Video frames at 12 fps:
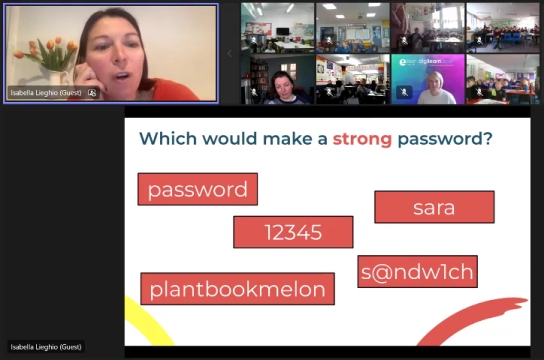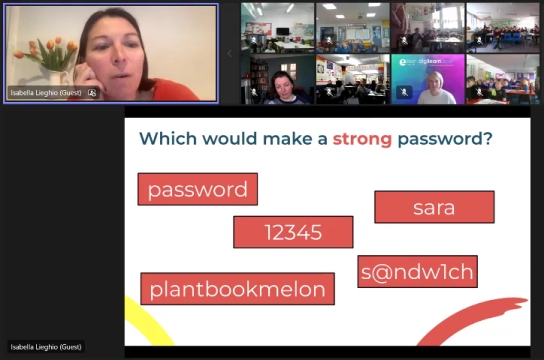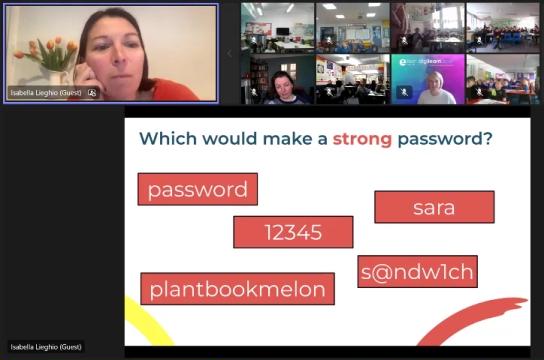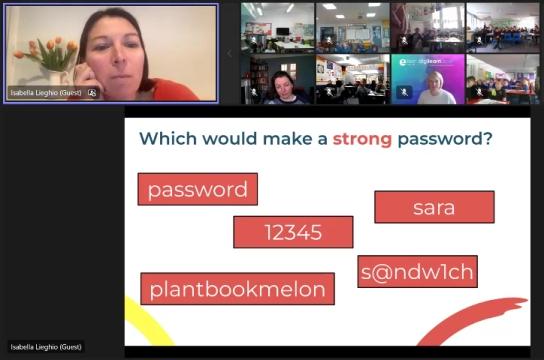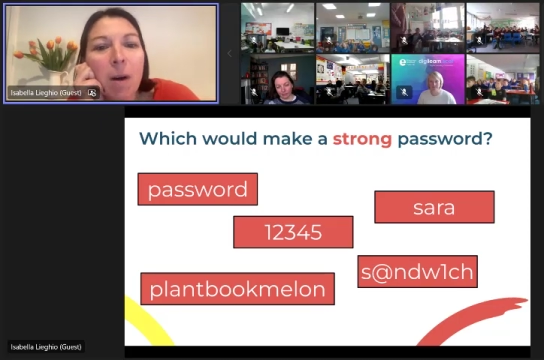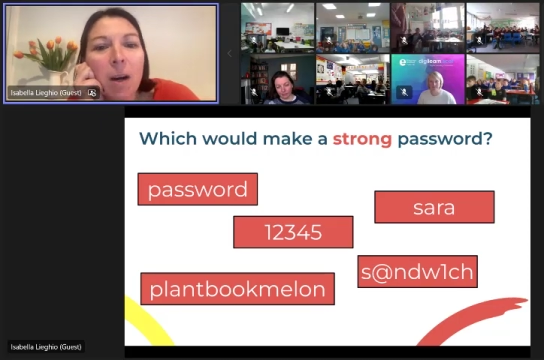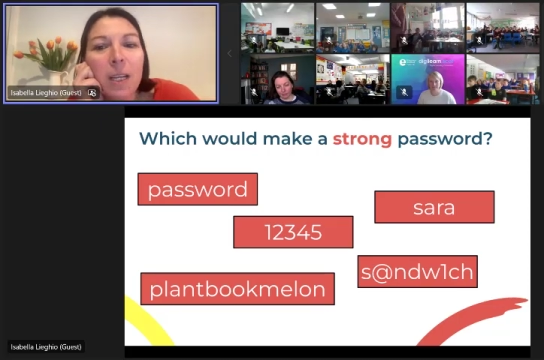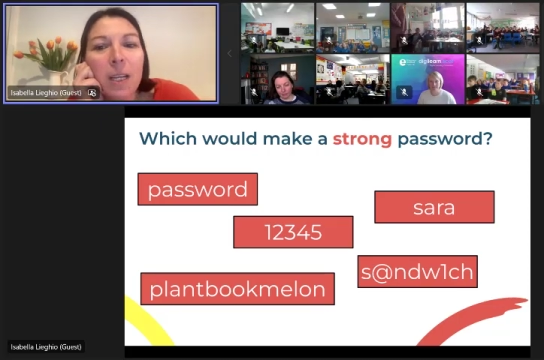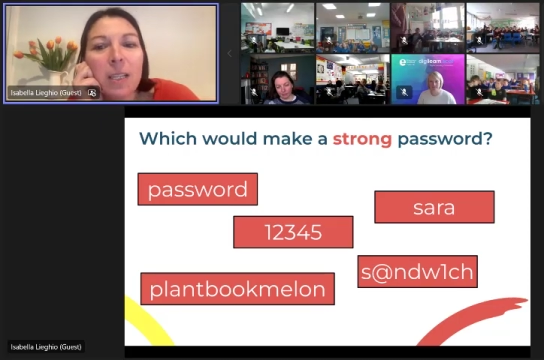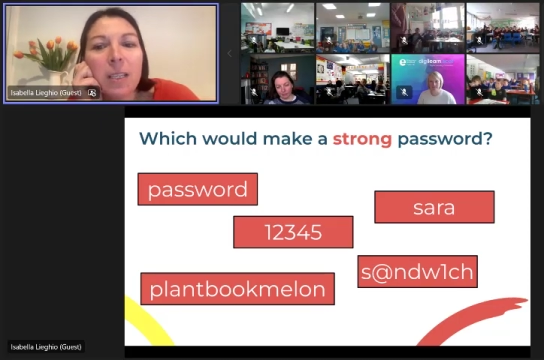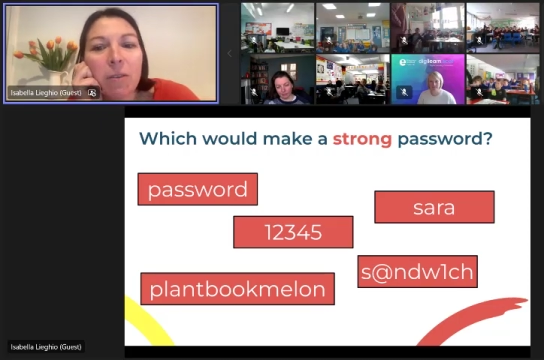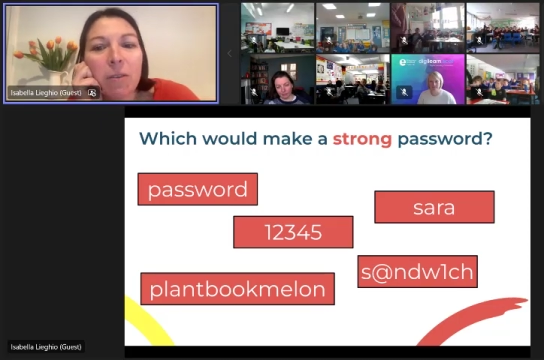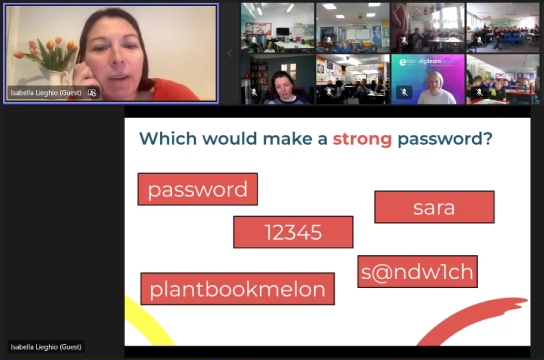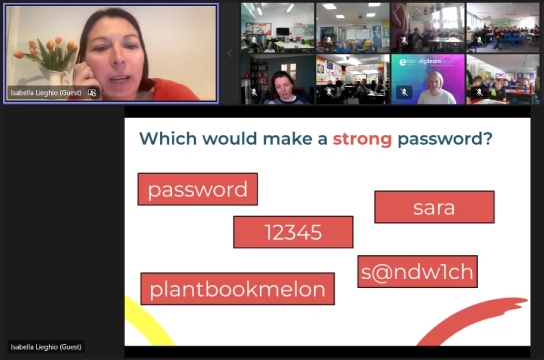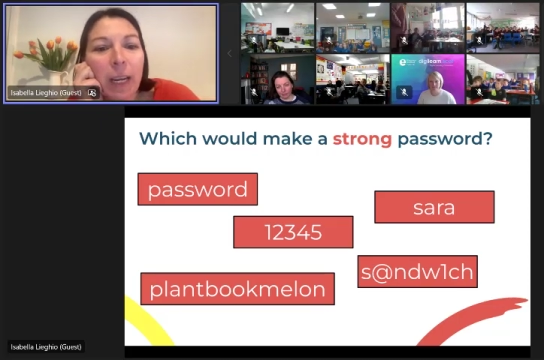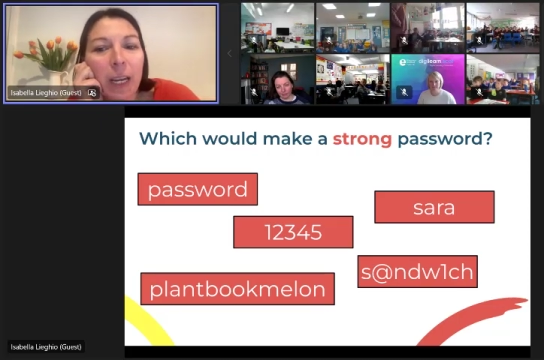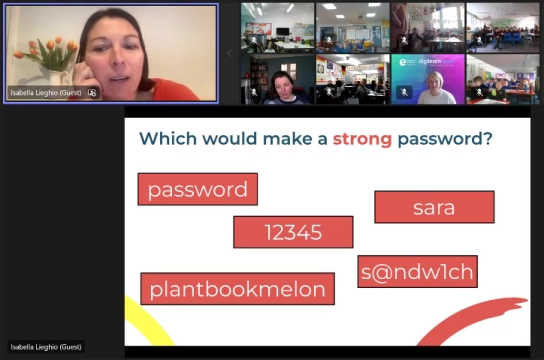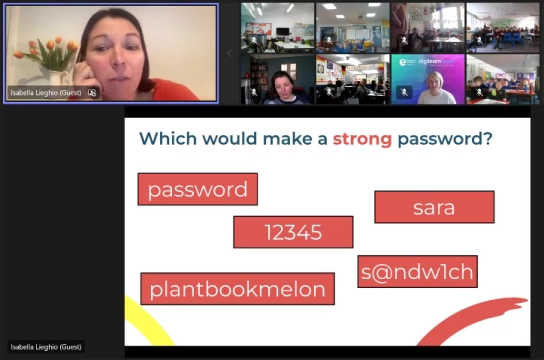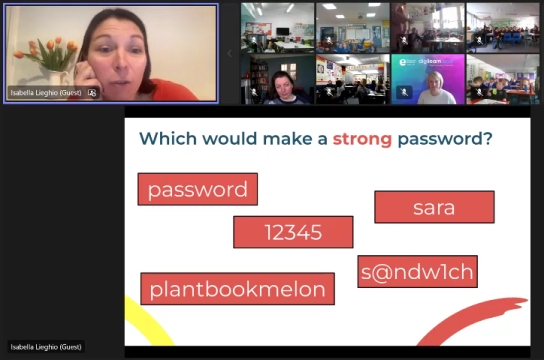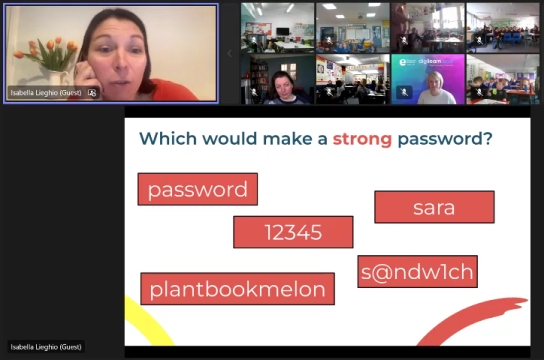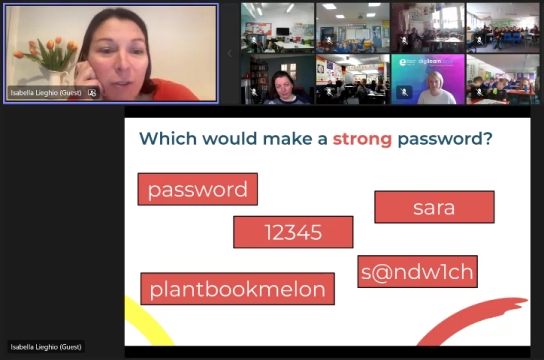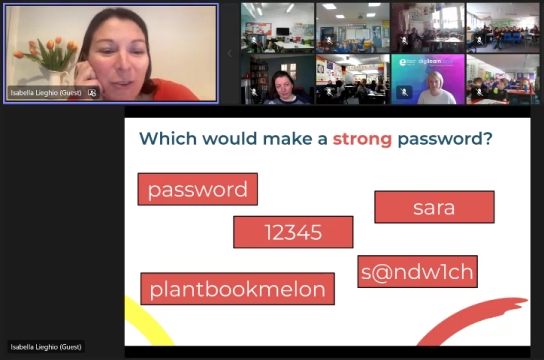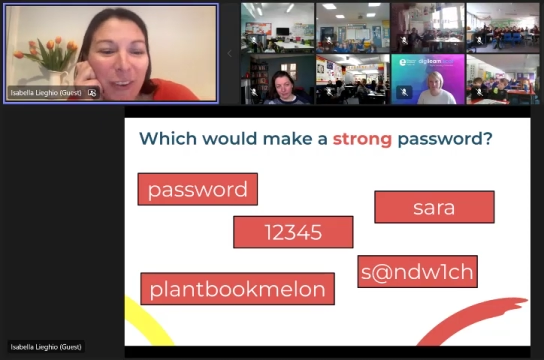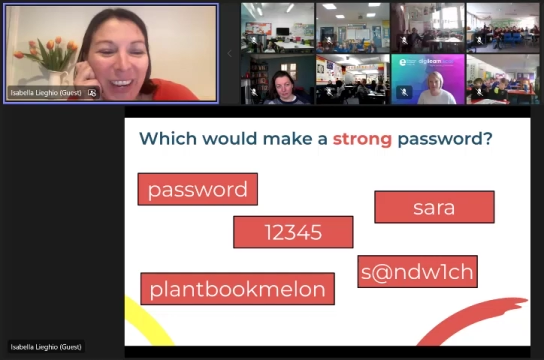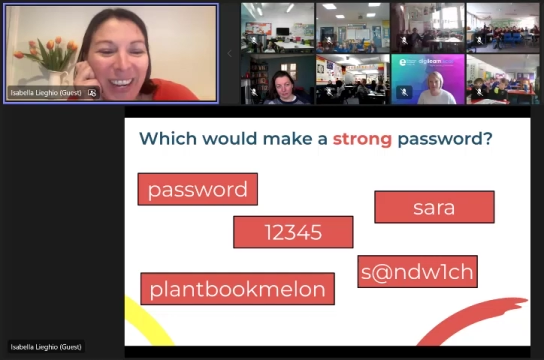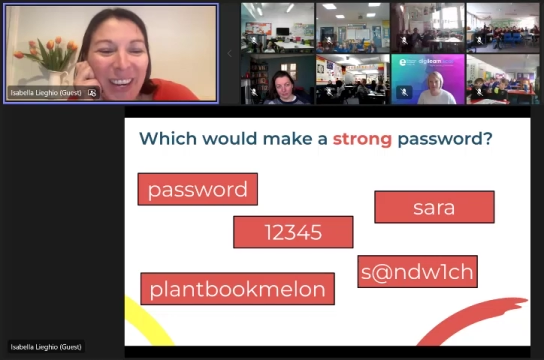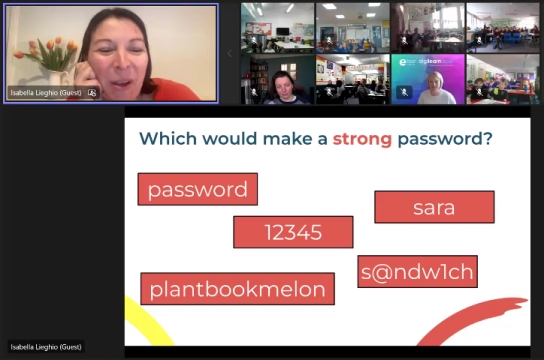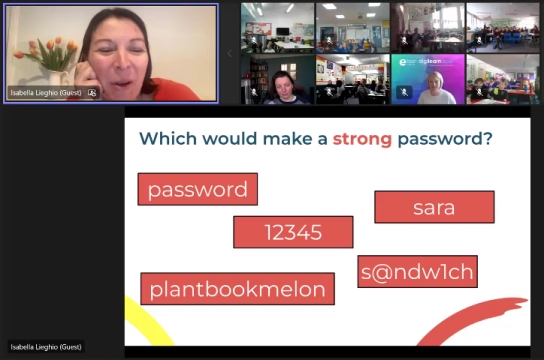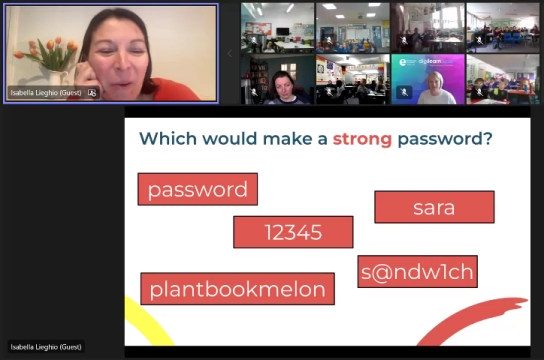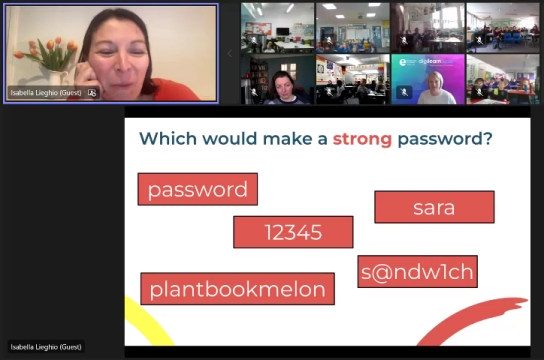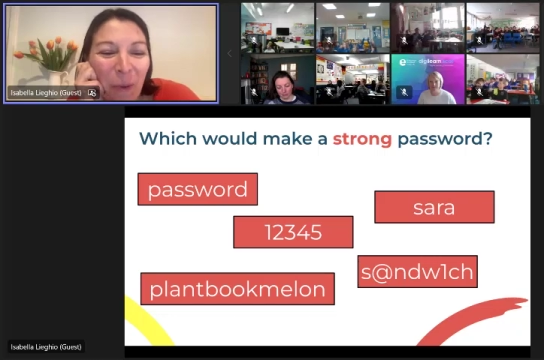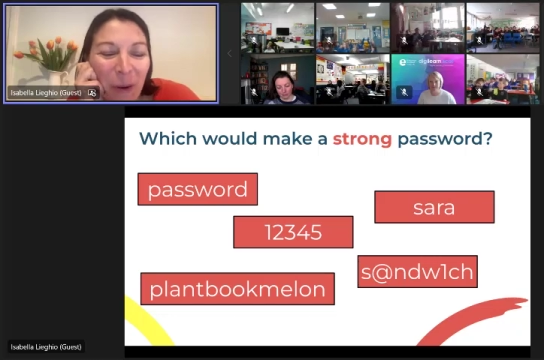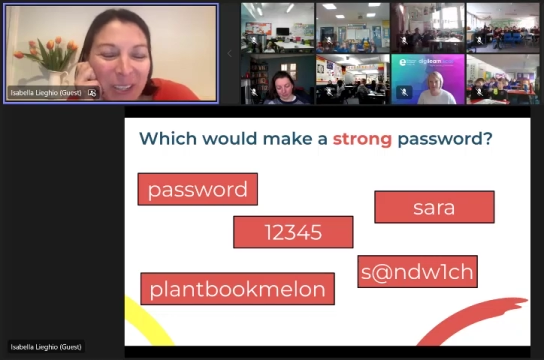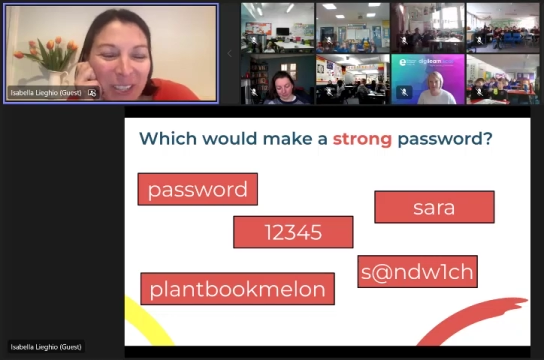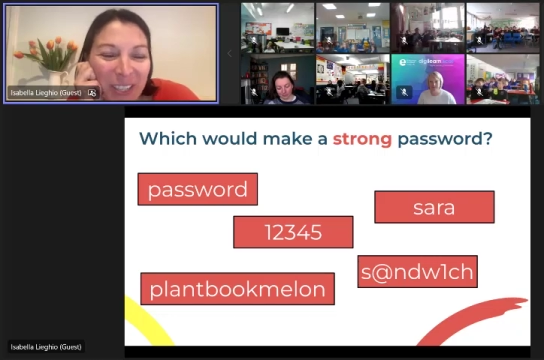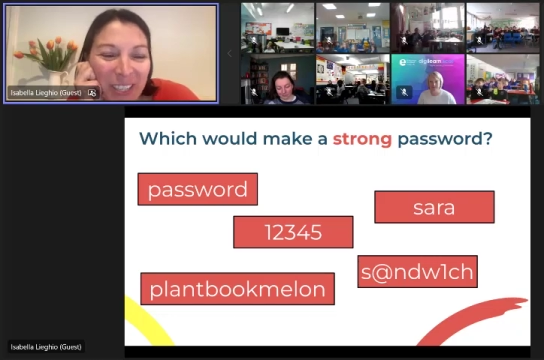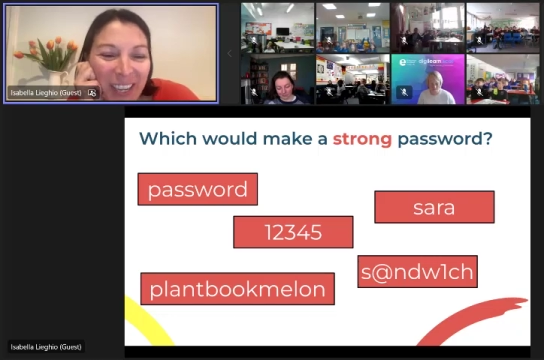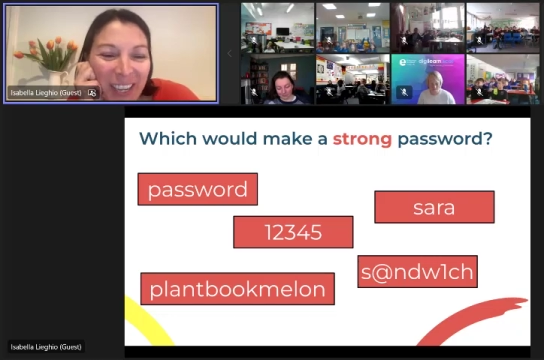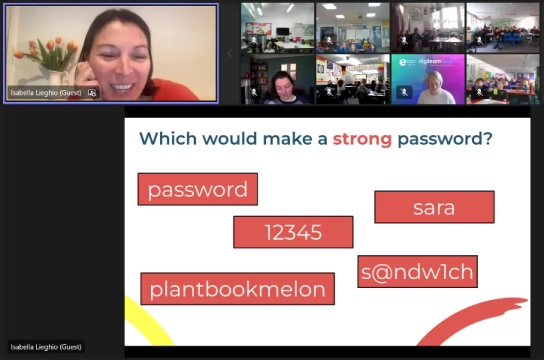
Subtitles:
on my screen, or your screen, which